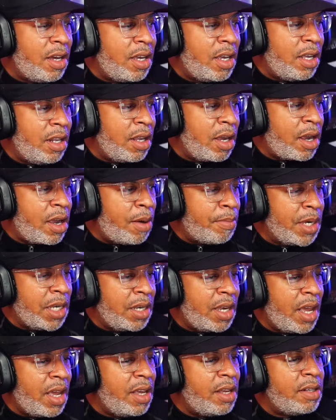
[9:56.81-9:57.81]
in the coming
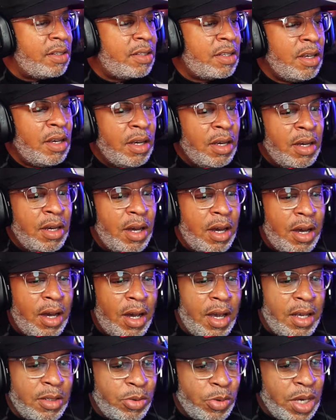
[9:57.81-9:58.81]
days
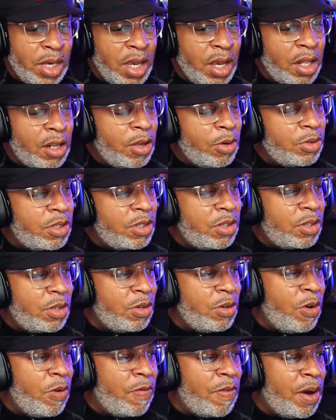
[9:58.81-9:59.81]
as we get closer to
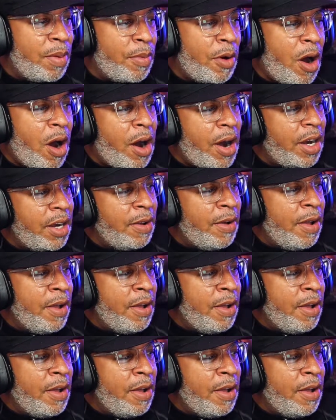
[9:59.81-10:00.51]
November. All right,